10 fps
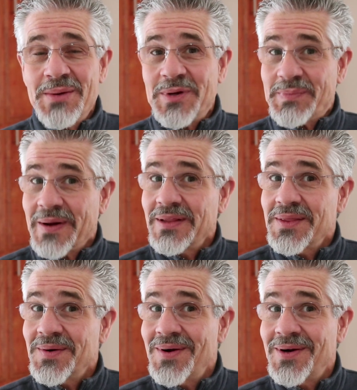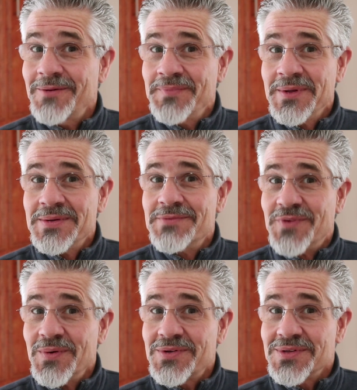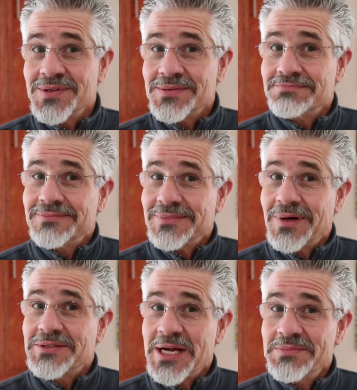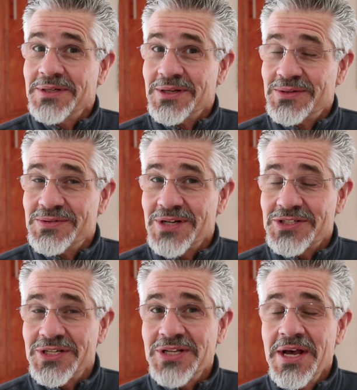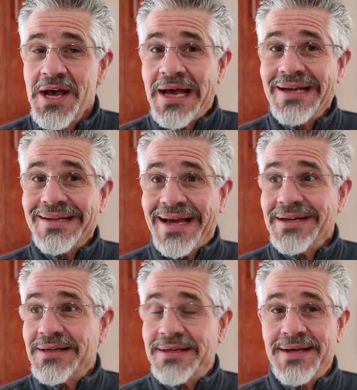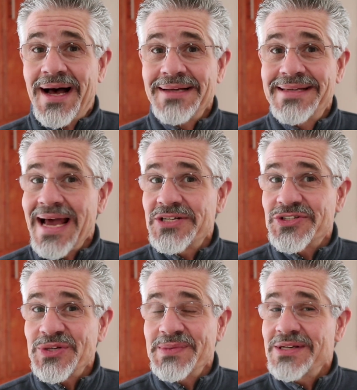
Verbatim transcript: But apparently there are folks that are tempted and do such things, and, and God catches them.